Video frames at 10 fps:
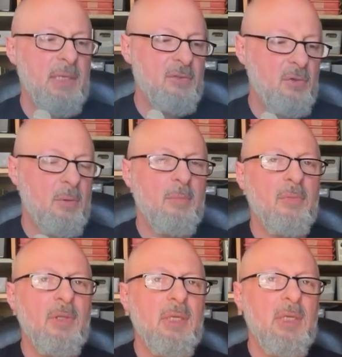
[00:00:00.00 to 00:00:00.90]
drop
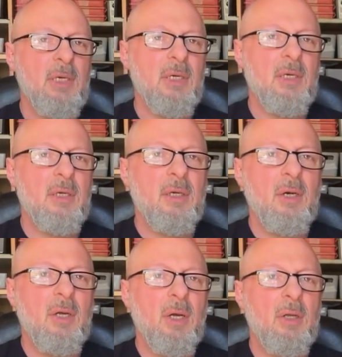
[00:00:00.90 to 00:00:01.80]
the
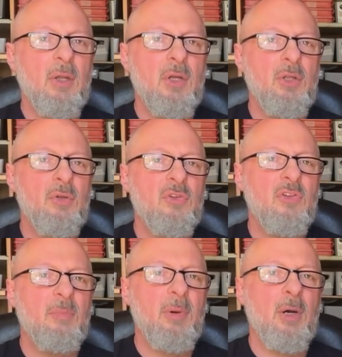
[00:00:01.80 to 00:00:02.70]
I use as
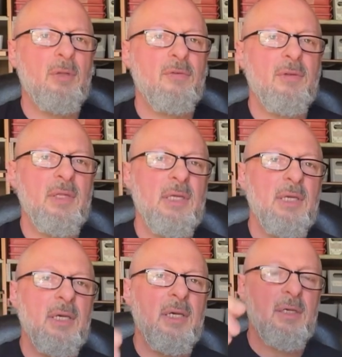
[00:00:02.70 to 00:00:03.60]
a bath for
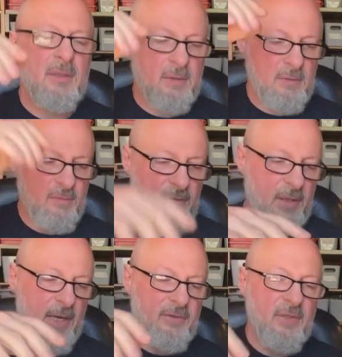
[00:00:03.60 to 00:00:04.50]
the
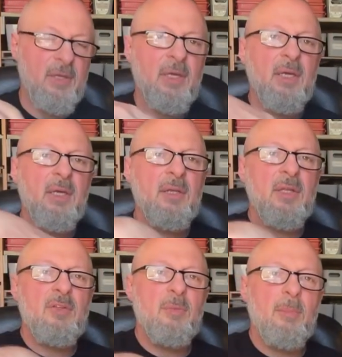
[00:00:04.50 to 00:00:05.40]
acid.
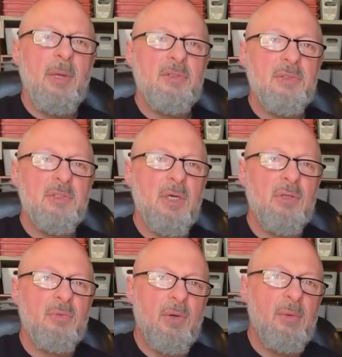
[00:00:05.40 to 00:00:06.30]
These are my measuring
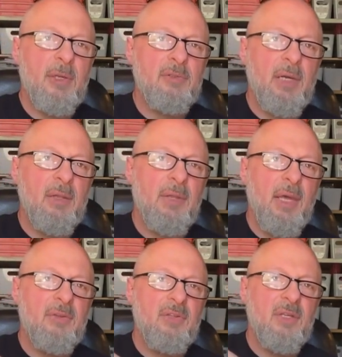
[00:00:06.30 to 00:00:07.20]
jugs where I measure out the
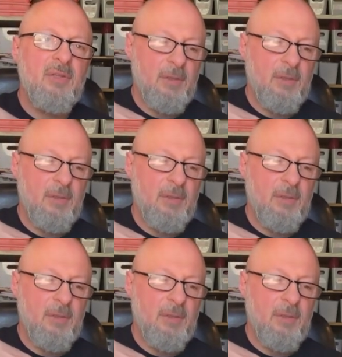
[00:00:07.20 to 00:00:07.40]
acid.